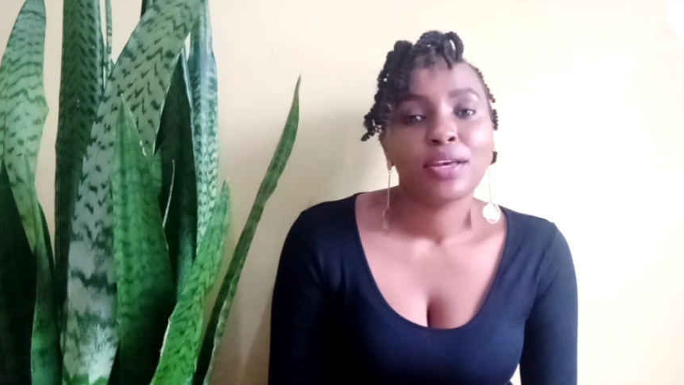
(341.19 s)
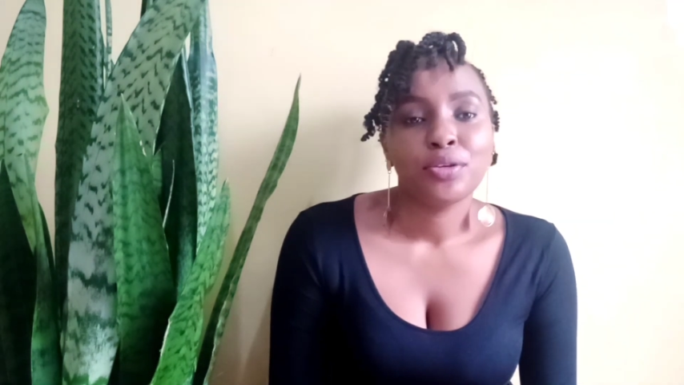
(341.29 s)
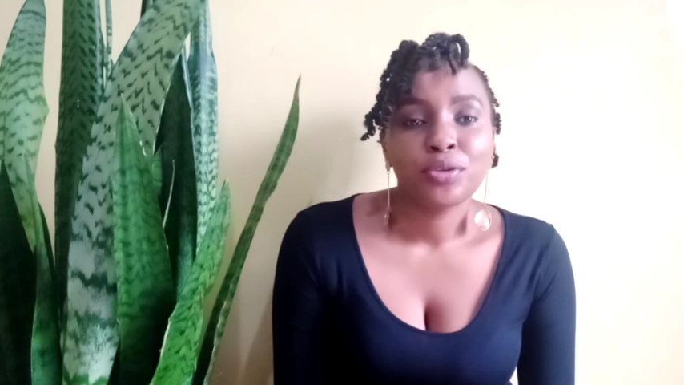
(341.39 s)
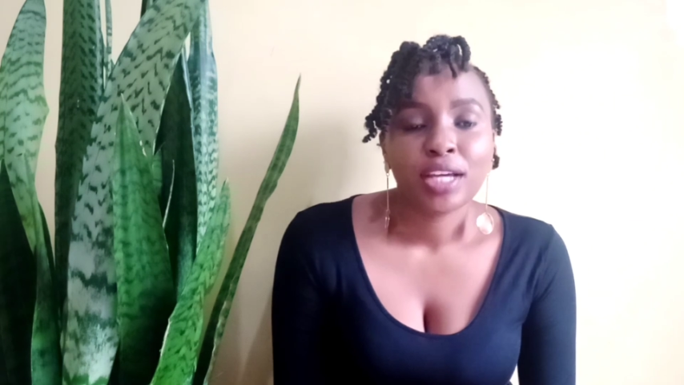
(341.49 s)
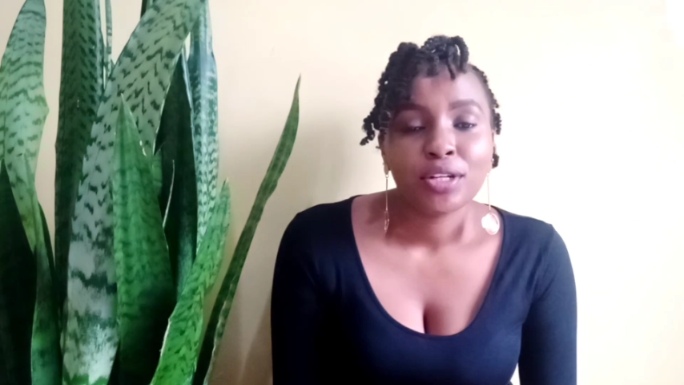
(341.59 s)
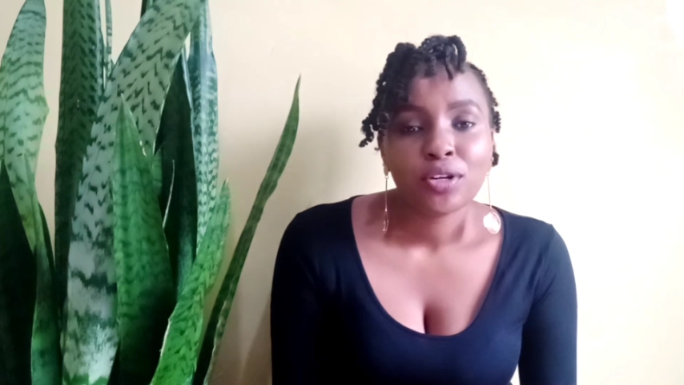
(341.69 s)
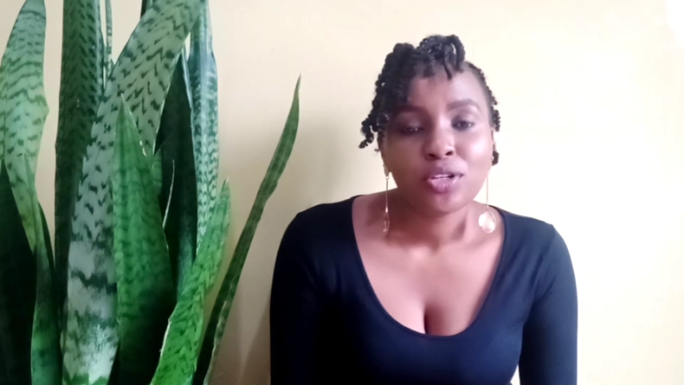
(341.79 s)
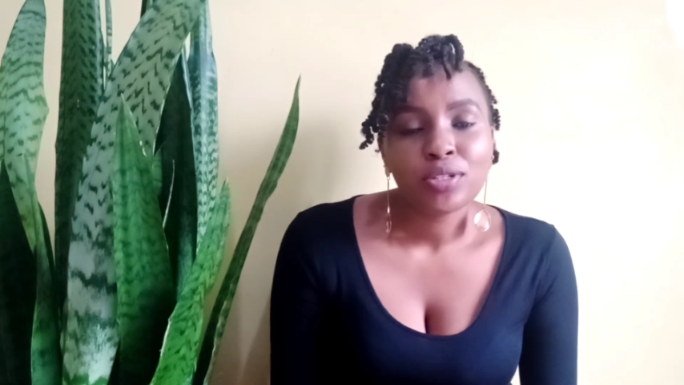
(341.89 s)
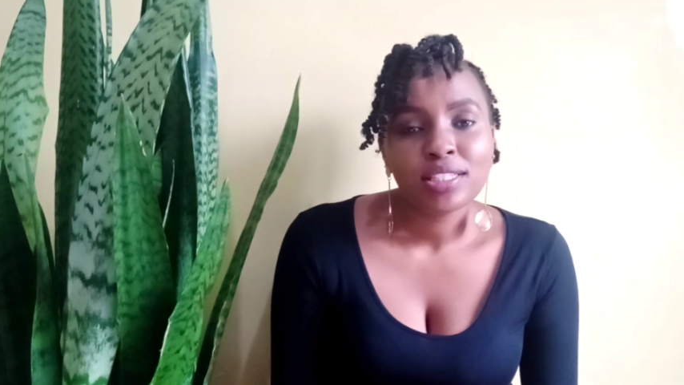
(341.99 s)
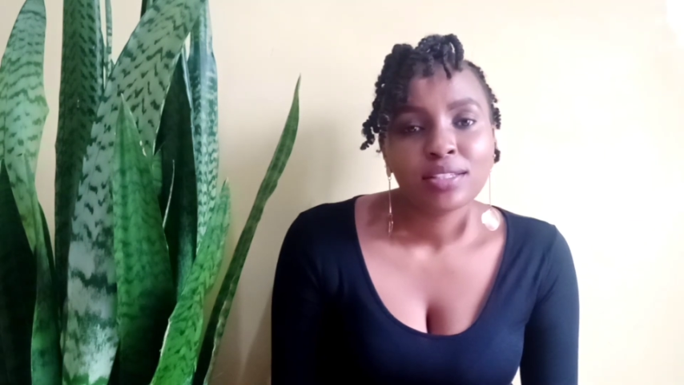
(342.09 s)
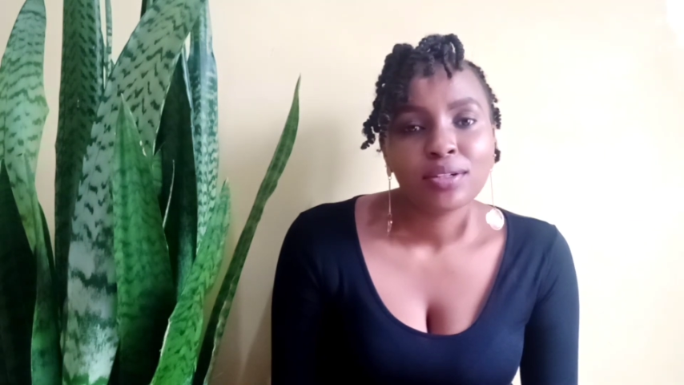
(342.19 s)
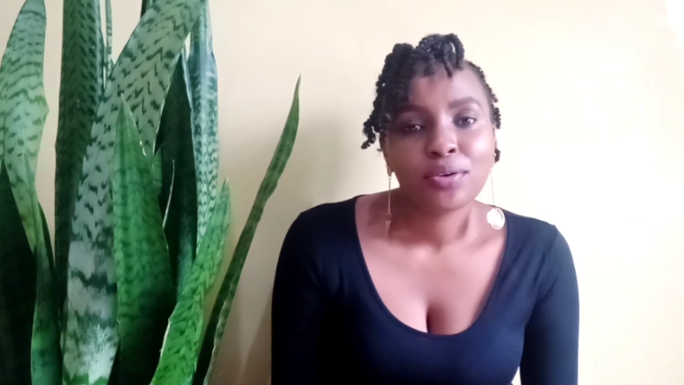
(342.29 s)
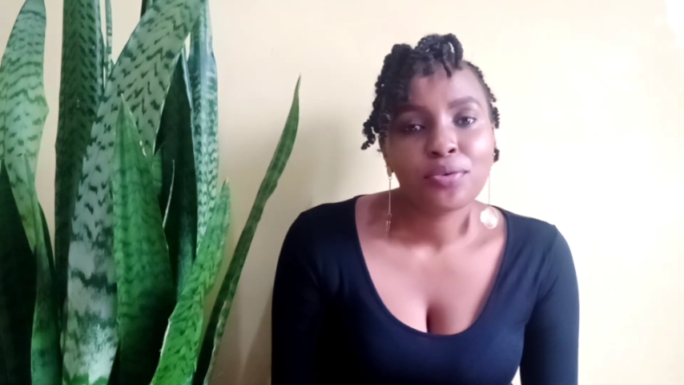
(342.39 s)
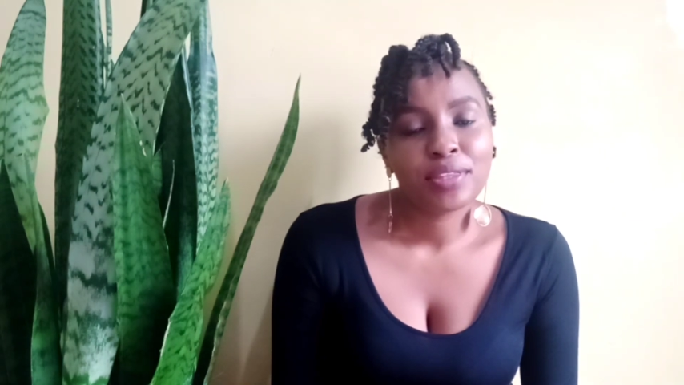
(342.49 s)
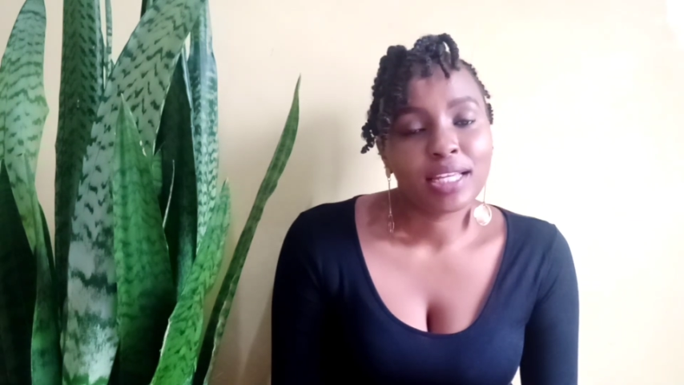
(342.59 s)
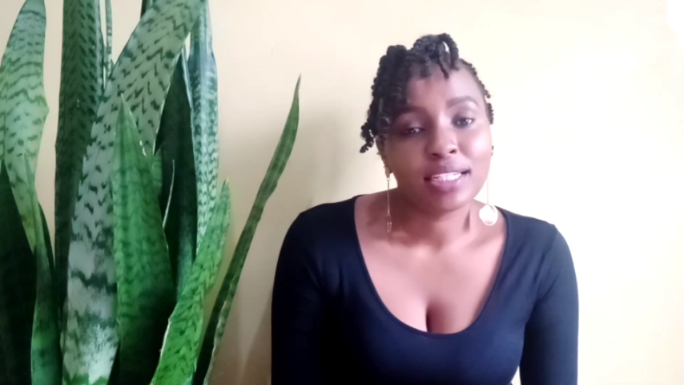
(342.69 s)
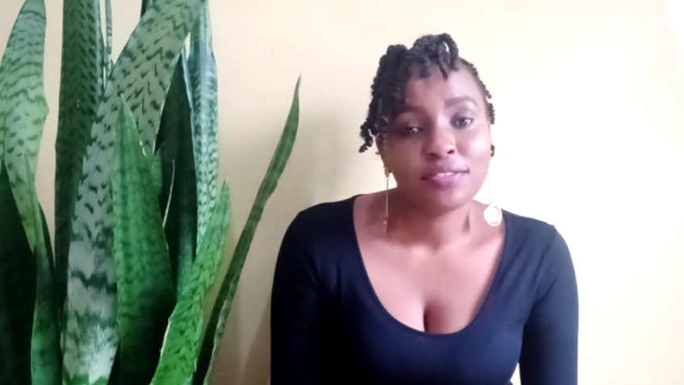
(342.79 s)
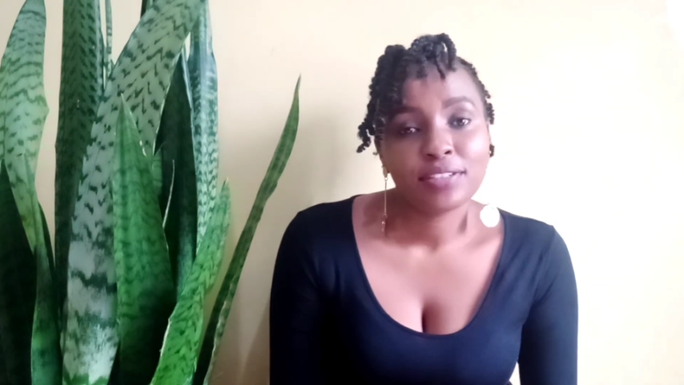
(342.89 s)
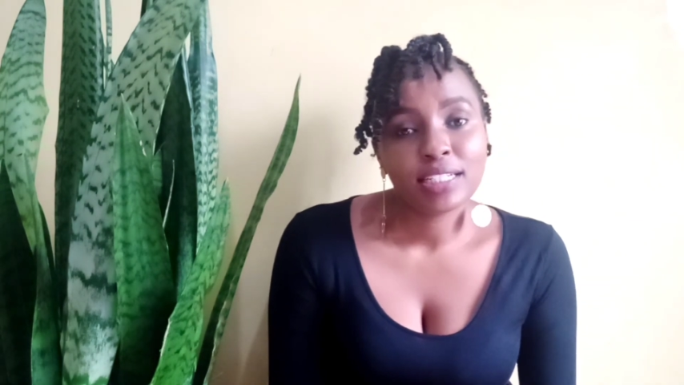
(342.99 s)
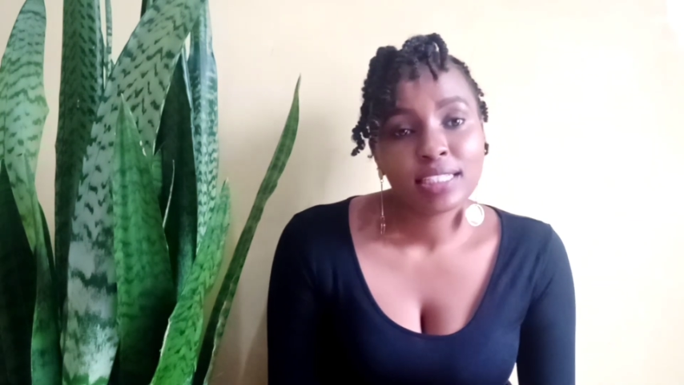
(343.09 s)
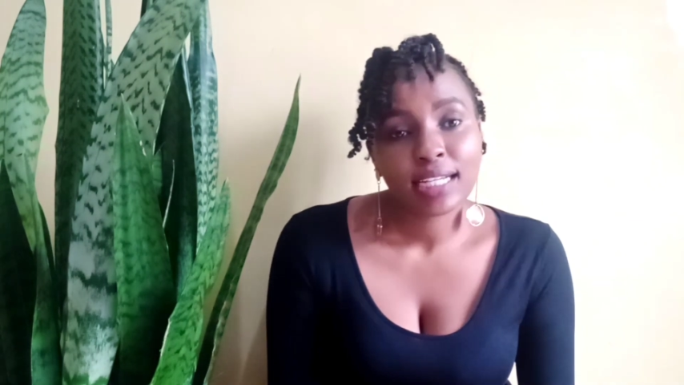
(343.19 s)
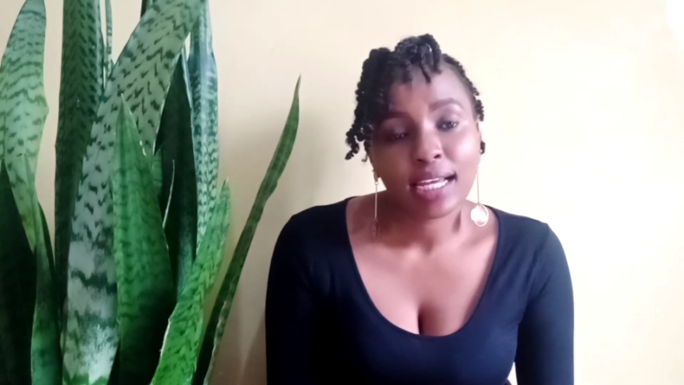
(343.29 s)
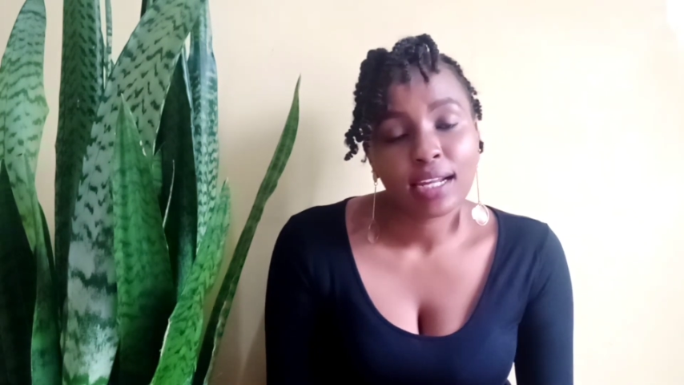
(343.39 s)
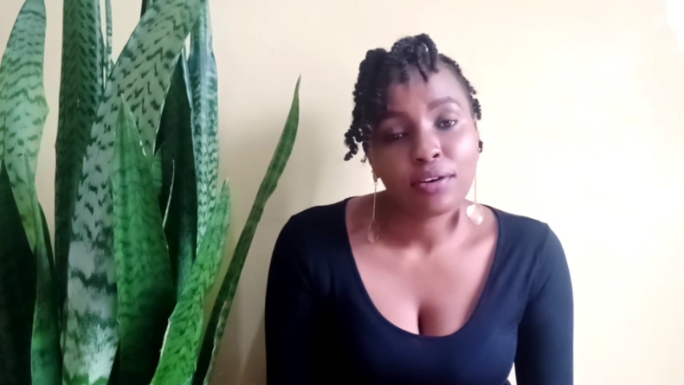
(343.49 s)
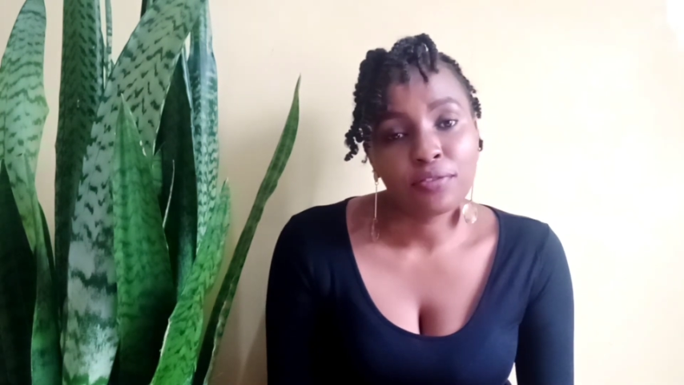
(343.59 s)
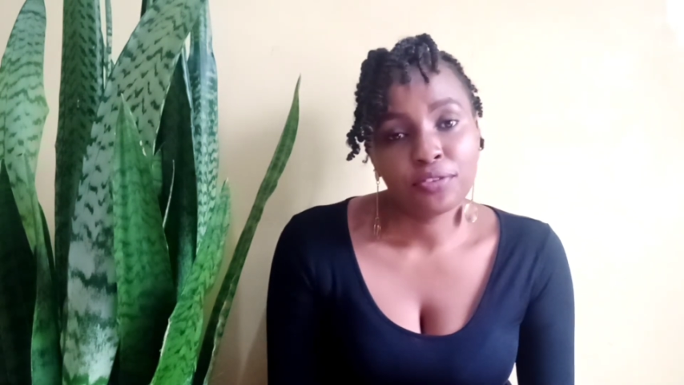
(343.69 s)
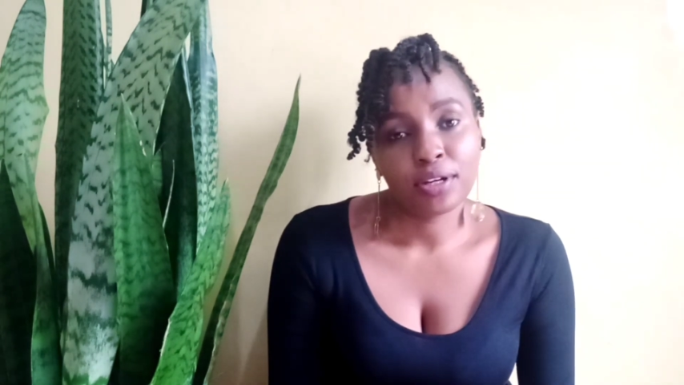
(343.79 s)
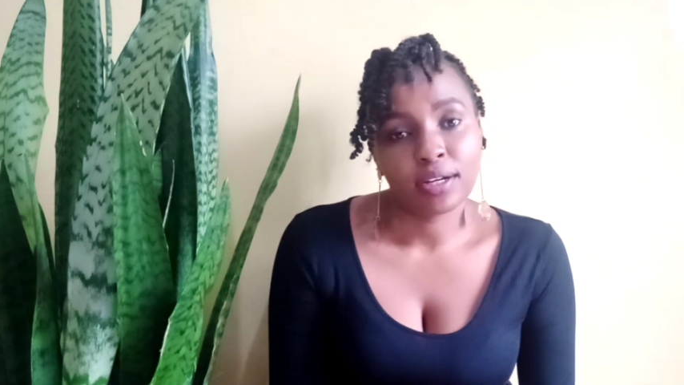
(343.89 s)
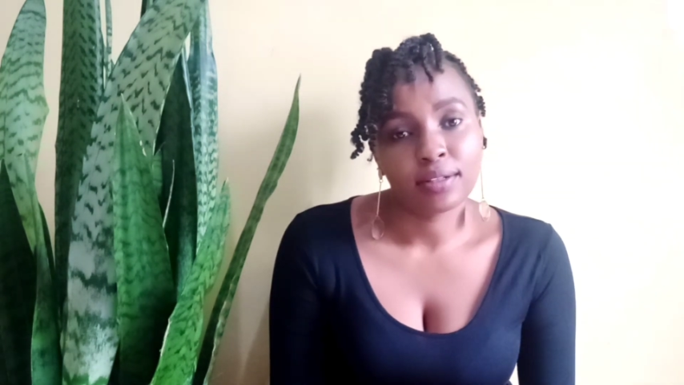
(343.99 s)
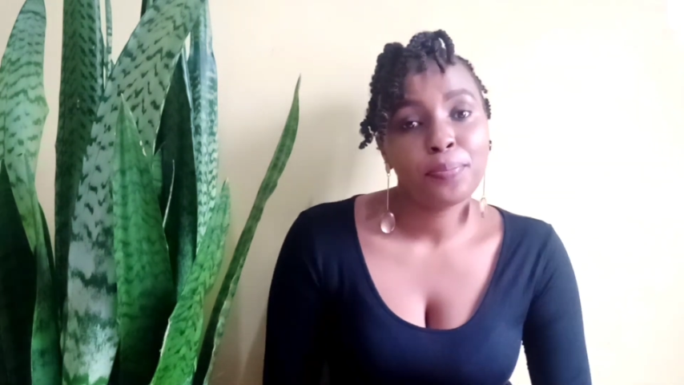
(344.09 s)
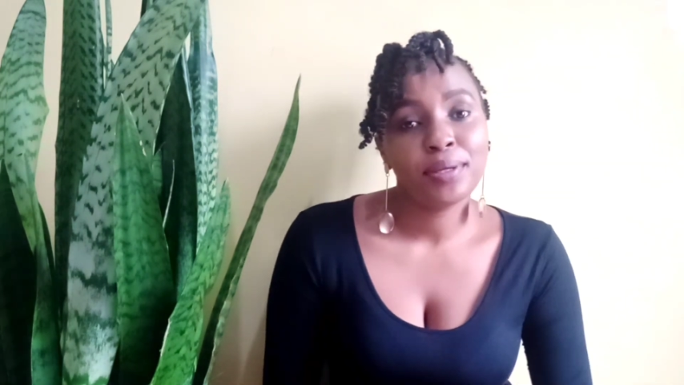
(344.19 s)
You can always go with a different color of your